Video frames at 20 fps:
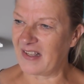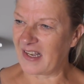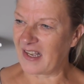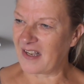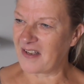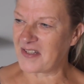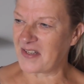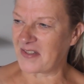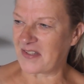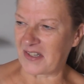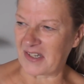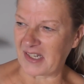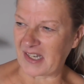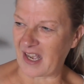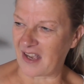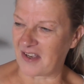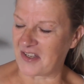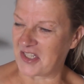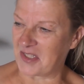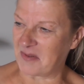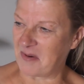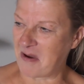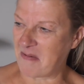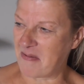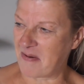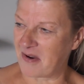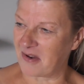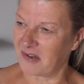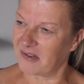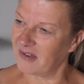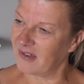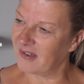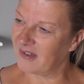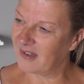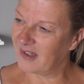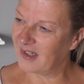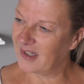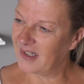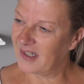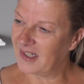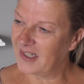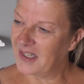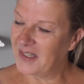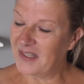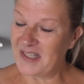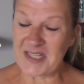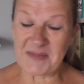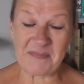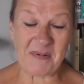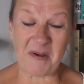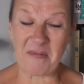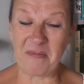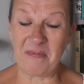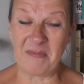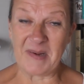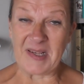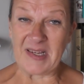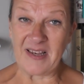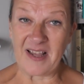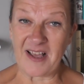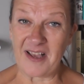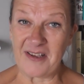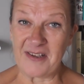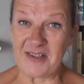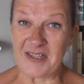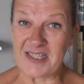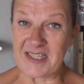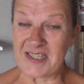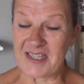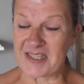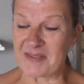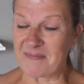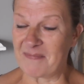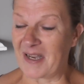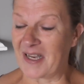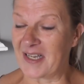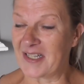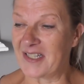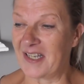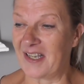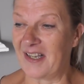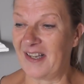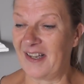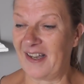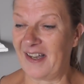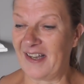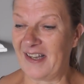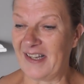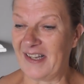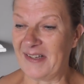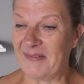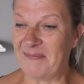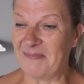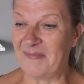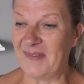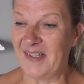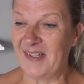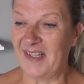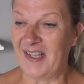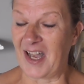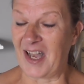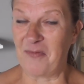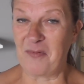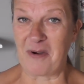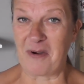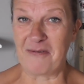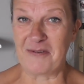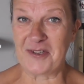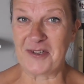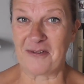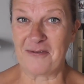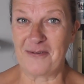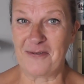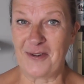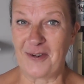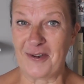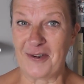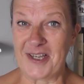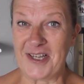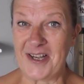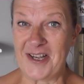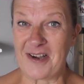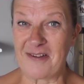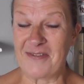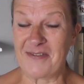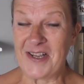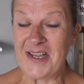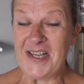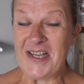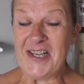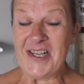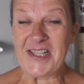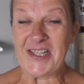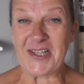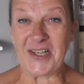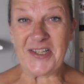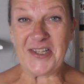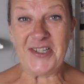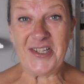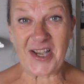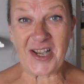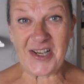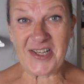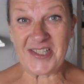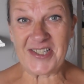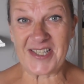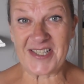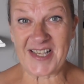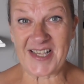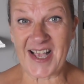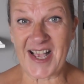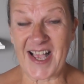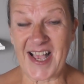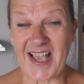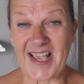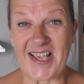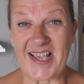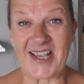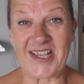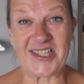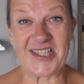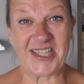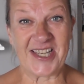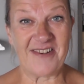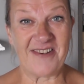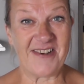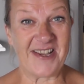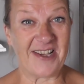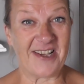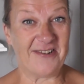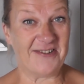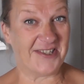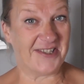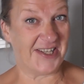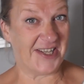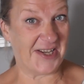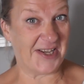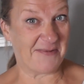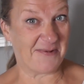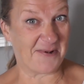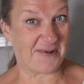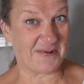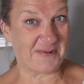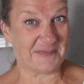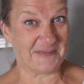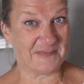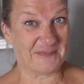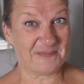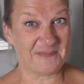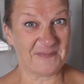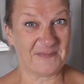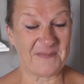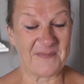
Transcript: anything else that's going to catch you up on? There's probably loads. It doesn't matter. I've waffled on for long enough. So I'm going to say cheerio to you all.